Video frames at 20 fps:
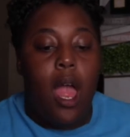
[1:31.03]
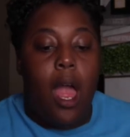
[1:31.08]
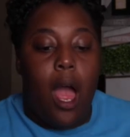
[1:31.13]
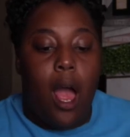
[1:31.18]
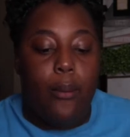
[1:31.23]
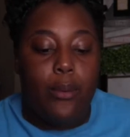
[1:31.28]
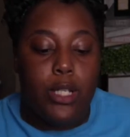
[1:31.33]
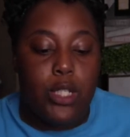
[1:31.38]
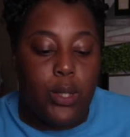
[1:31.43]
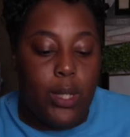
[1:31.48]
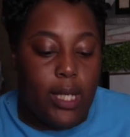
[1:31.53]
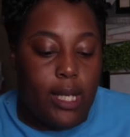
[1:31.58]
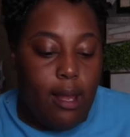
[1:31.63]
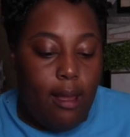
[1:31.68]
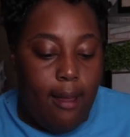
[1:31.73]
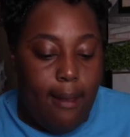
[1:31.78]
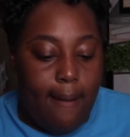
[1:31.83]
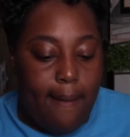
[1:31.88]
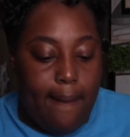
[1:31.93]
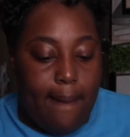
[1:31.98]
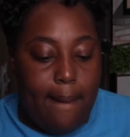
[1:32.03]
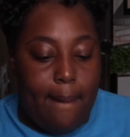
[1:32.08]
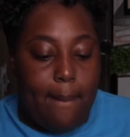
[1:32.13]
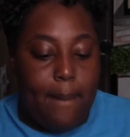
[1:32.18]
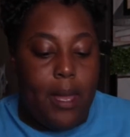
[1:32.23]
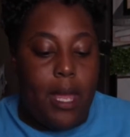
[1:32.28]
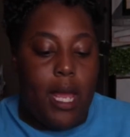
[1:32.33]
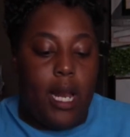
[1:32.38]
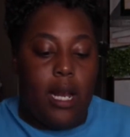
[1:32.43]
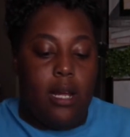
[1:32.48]
I want you to come.
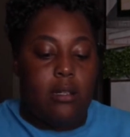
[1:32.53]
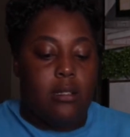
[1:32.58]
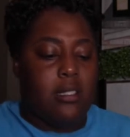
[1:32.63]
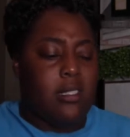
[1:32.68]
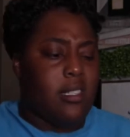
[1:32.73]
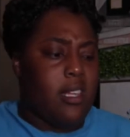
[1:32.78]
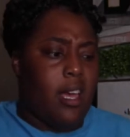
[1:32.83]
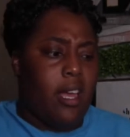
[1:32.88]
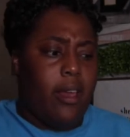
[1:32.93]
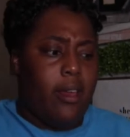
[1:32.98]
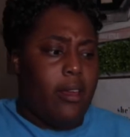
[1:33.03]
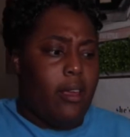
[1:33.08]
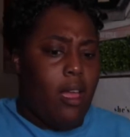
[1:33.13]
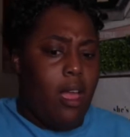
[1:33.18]
And I was just like,